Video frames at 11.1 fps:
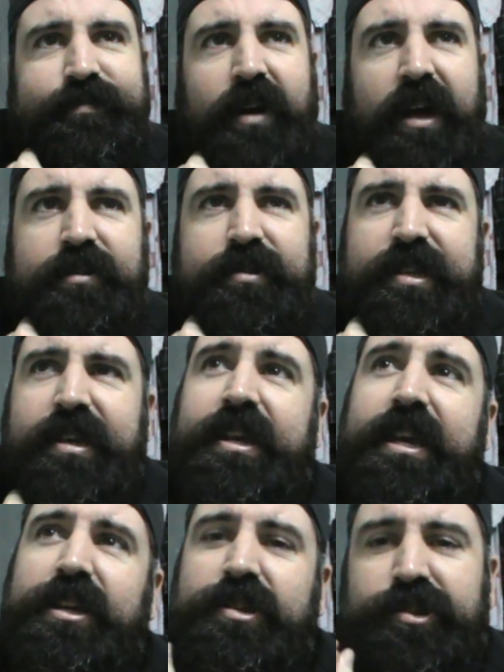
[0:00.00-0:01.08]
I could see
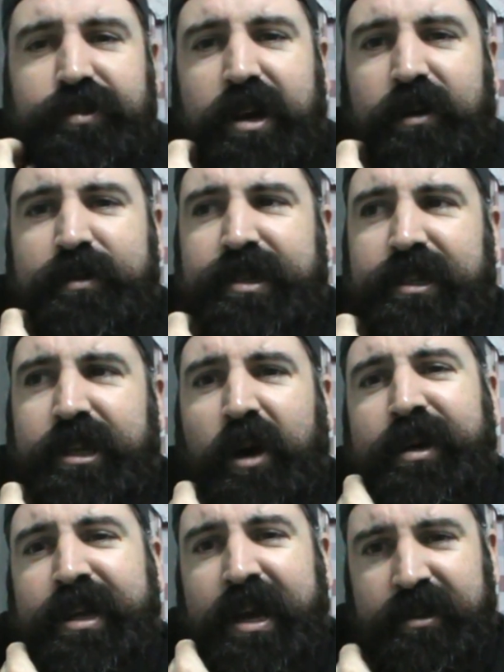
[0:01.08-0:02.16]
the industry I was in
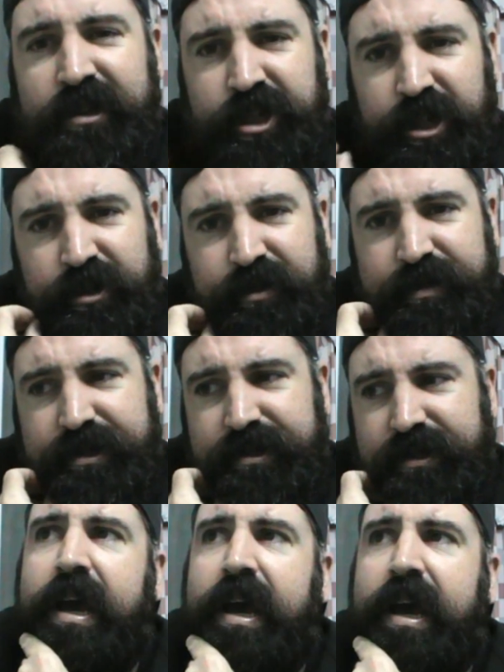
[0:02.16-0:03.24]
going down the
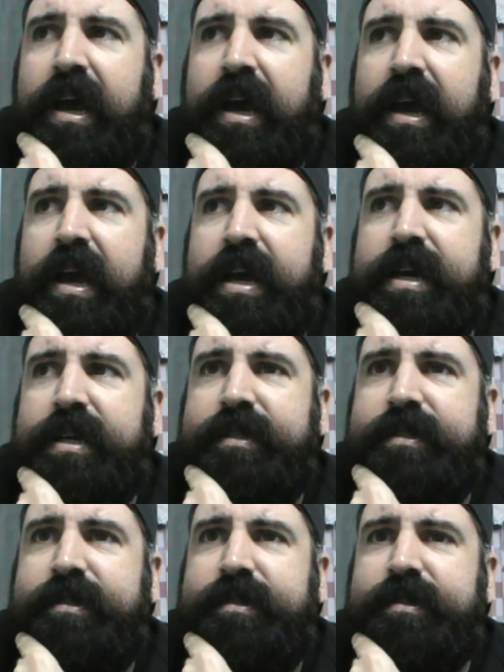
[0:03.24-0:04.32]
tubes,
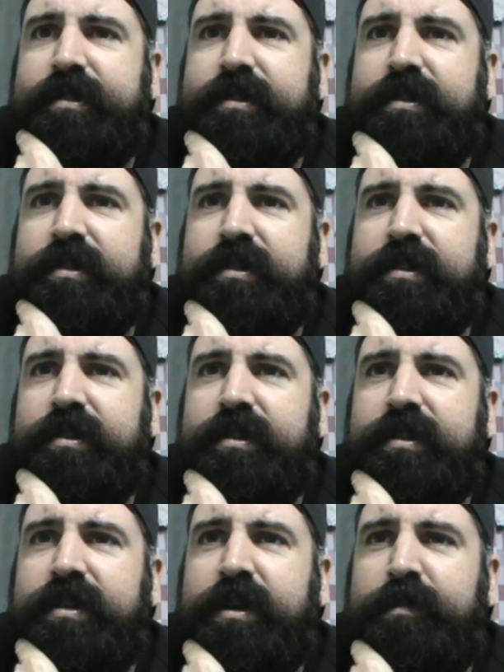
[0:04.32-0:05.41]
and
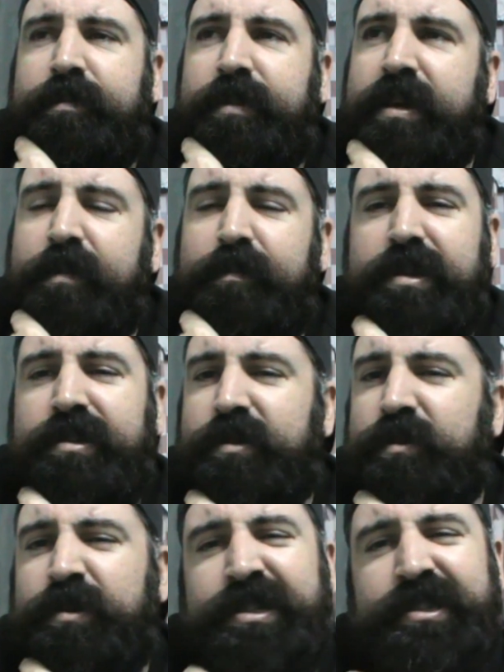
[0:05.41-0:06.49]
yeah,
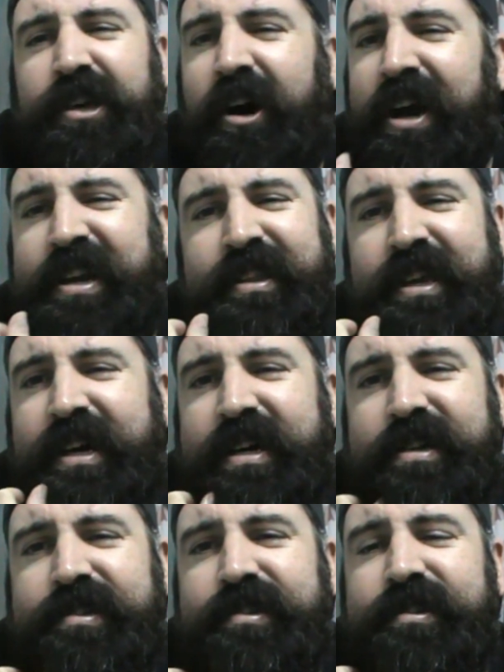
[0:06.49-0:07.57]
business was just dying in the
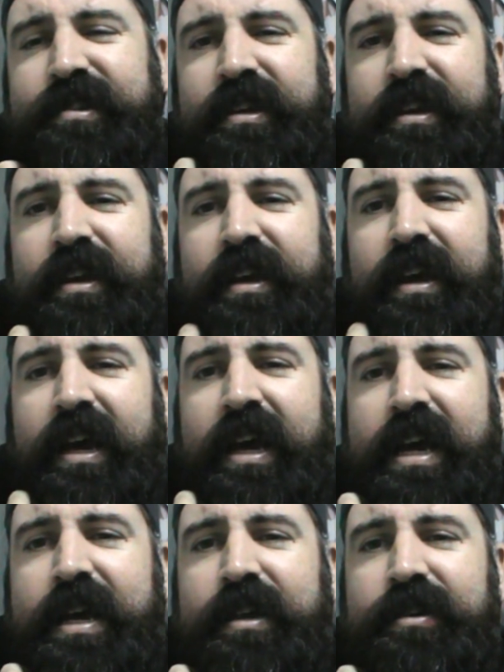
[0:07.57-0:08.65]
arse.
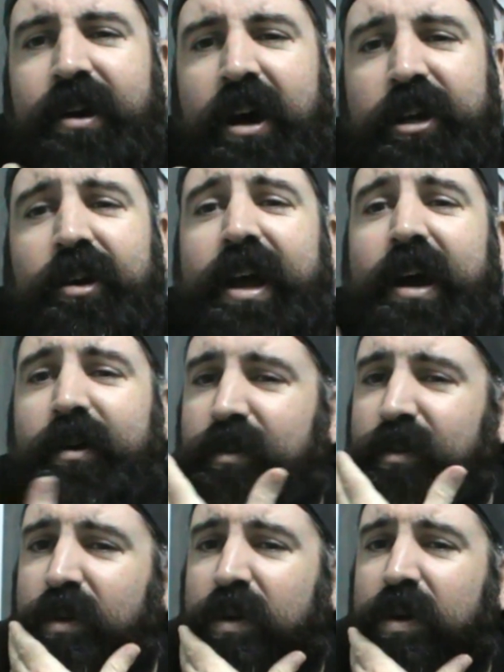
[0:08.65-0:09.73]
And I got out
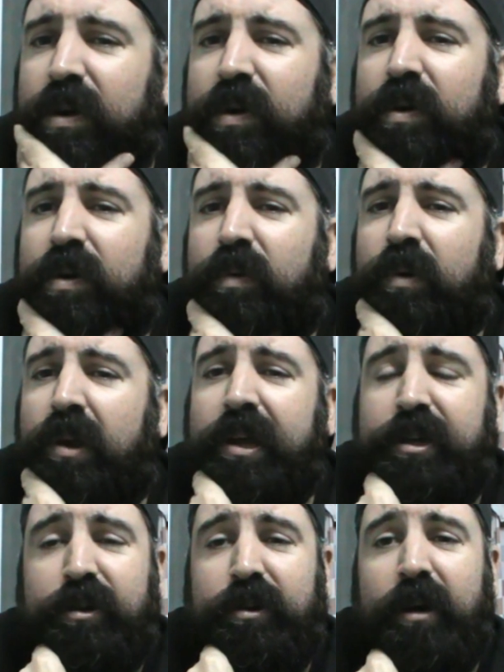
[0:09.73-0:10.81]
while I
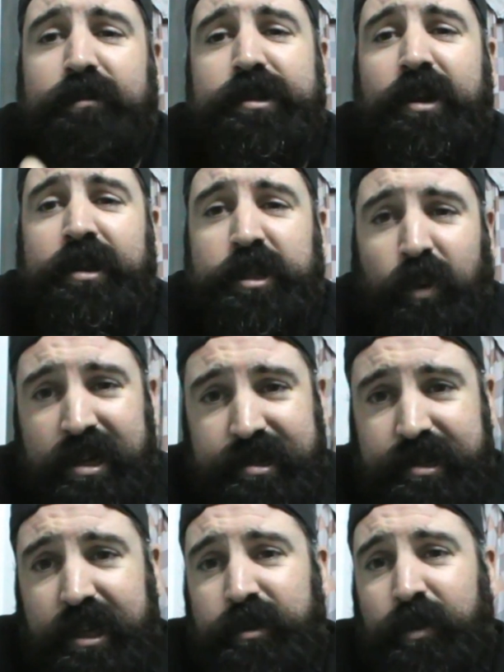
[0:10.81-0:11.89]
could. I was only
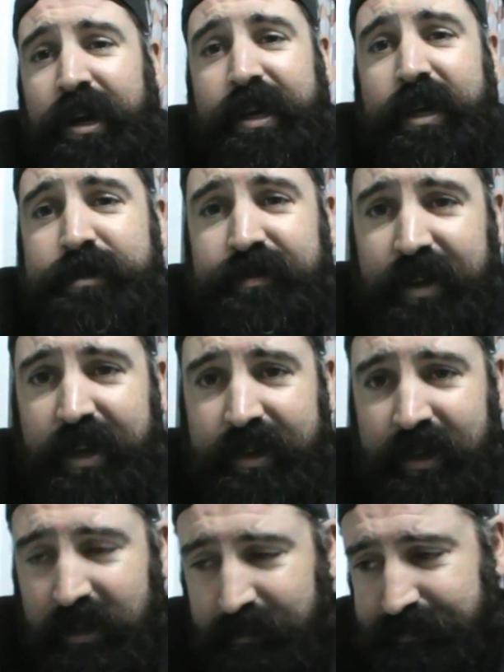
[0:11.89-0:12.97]
26 when I came to
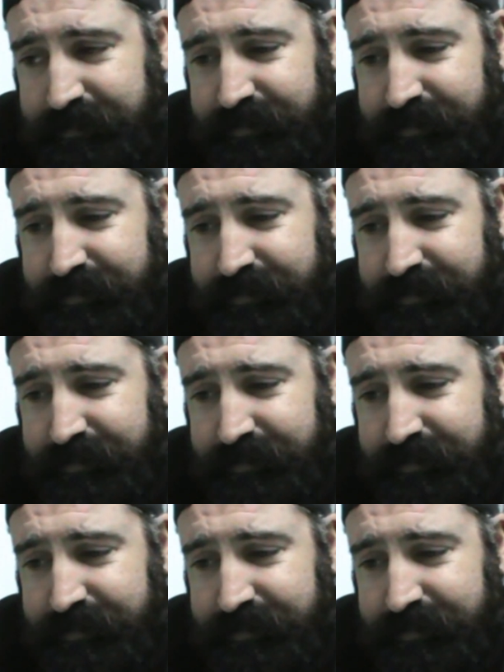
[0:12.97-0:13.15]
Vietnam.